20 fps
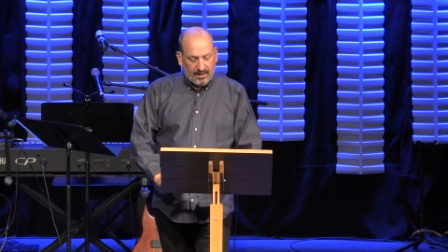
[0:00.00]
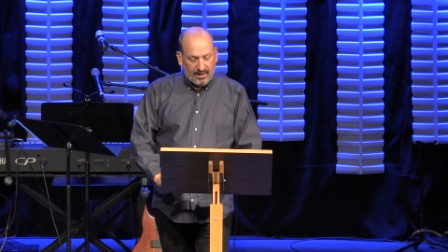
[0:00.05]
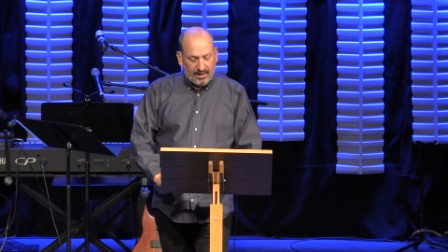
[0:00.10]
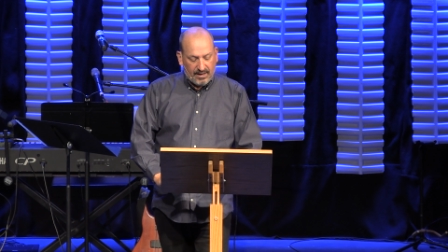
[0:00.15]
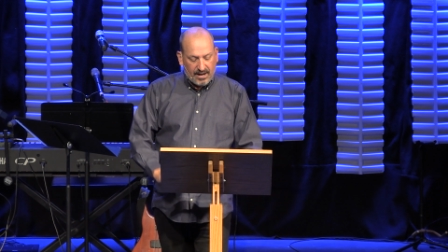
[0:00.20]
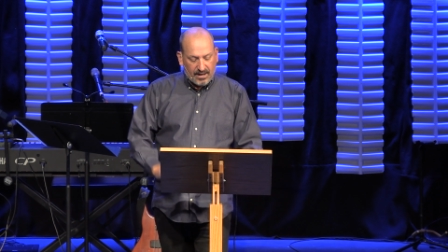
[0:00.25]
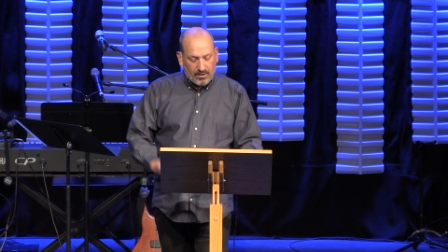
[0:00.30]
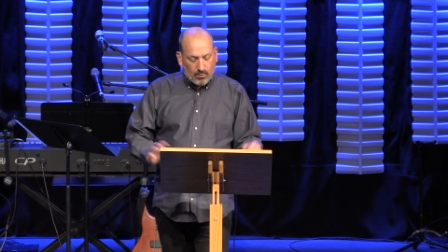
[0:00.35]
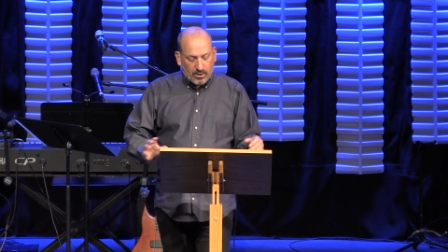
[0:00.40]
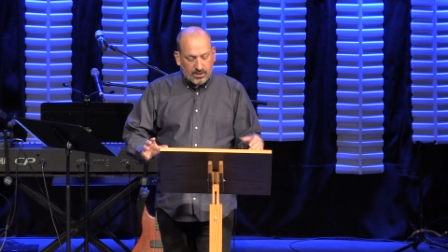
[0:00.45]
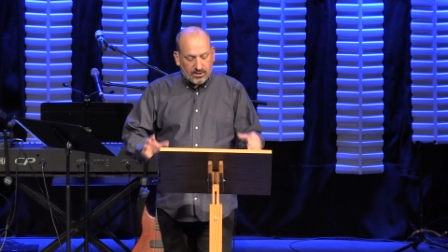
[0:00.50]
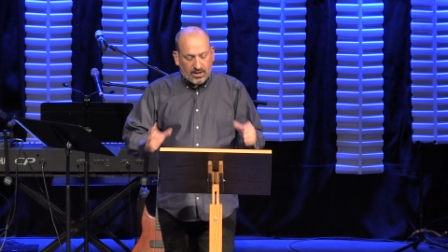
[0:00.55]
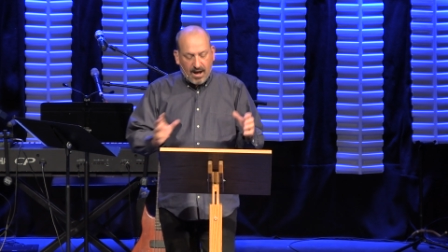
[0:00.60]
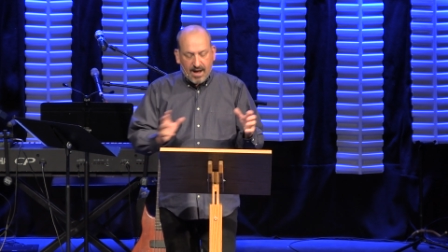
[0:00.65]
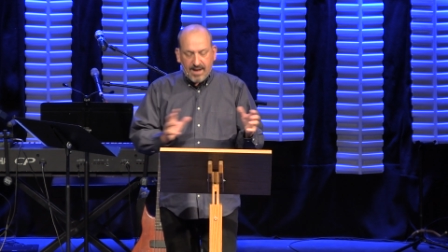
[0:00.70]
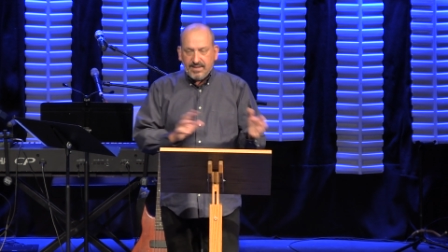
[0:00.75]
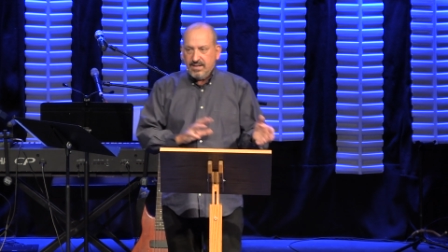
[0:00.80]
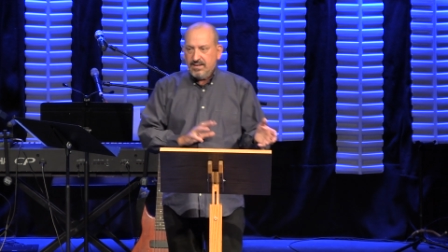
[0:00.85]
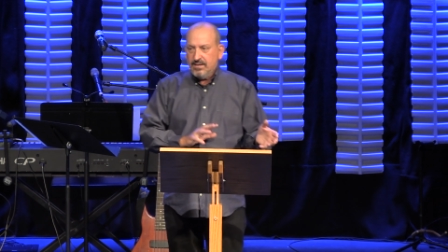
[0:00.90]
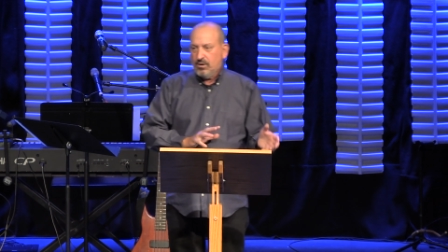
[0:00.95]
In other words,
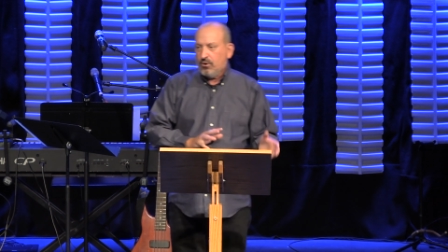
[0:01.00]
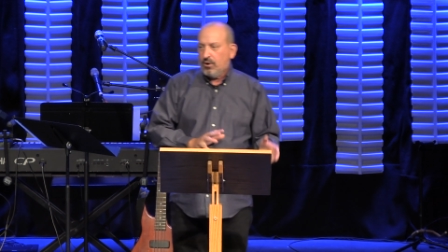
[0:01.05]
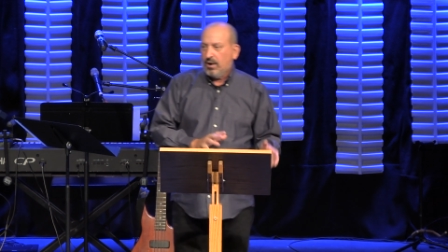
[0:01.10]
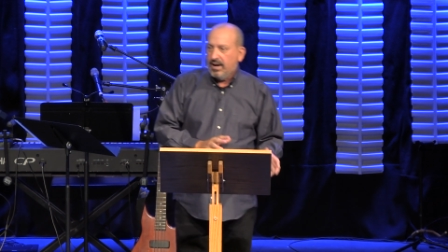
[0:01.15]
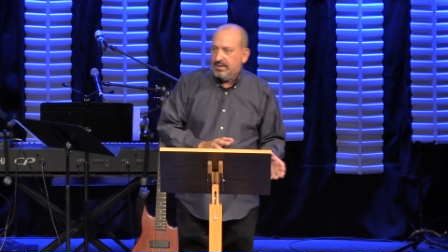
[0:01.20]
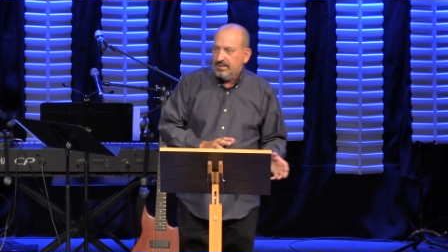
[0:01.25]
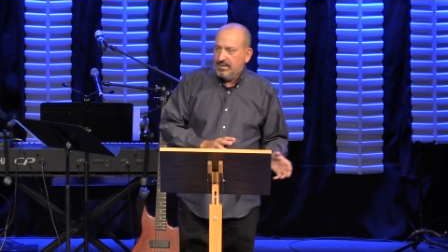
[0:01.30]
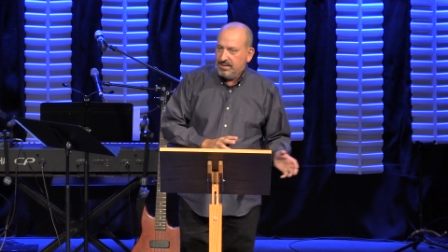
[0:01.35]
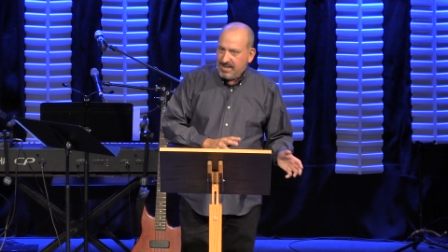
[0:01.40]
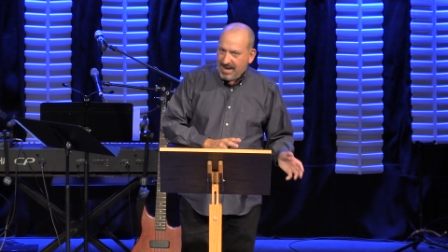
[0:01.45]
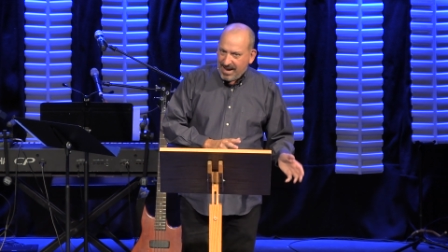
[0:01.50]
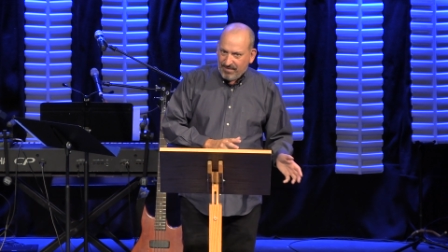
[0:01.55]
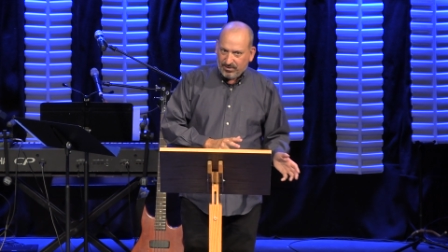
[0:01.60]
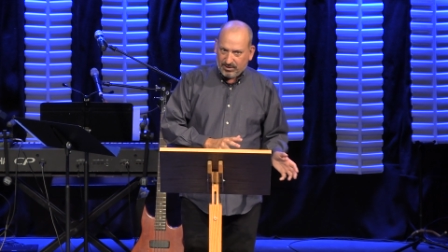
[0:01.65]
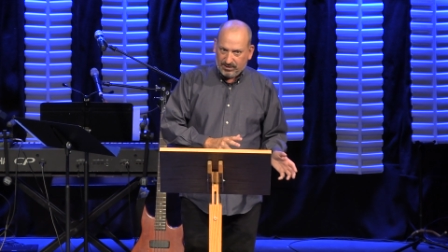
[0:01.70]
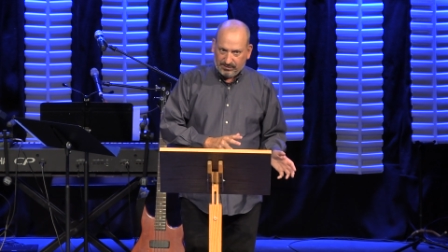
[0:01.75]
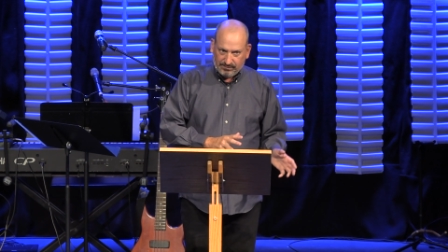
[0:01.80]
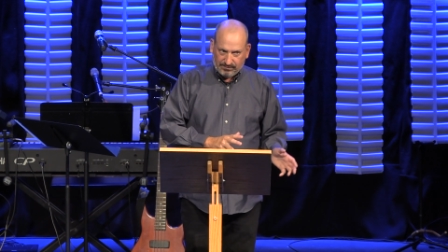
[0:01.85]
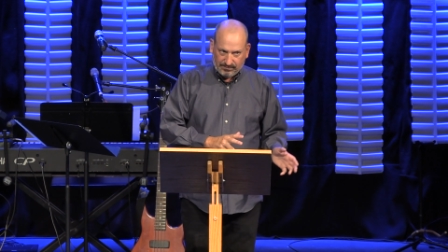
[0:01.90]
God didn't create the devil.